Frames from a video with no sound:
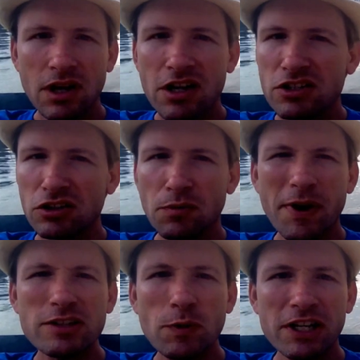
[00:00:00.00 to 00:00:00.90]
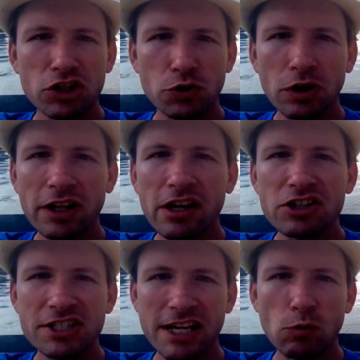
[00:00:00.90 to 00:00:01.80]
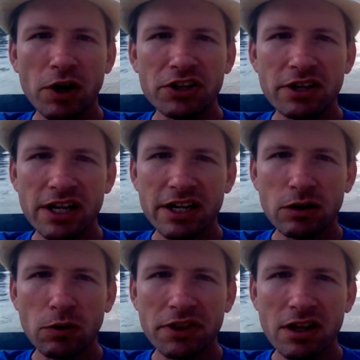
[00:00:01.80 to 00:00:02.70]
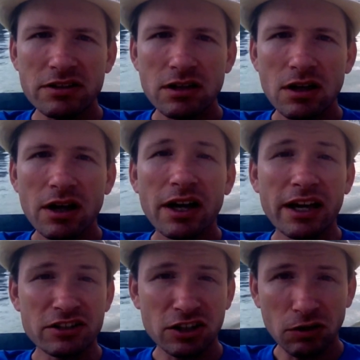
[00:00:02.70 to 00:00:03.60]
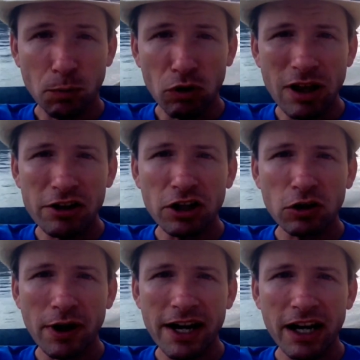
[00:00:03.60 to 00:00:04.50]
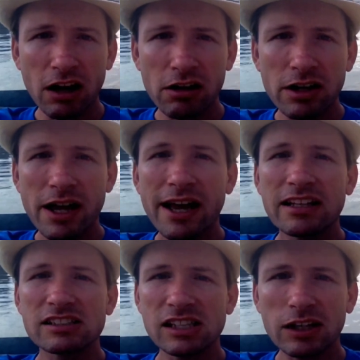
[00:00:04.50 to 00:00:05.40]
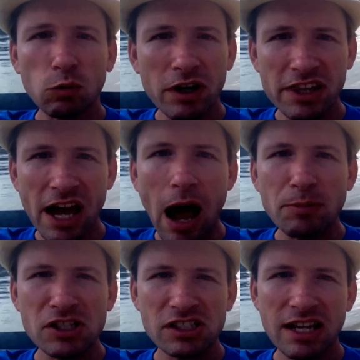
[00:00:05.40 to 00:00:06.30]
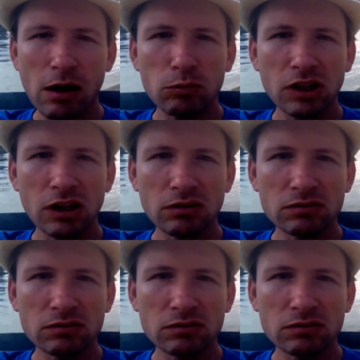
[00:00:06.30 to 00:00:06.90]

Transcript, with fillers: So, the best way to truly understand what you get here with us is to pull out your credit card and select one of the options down below.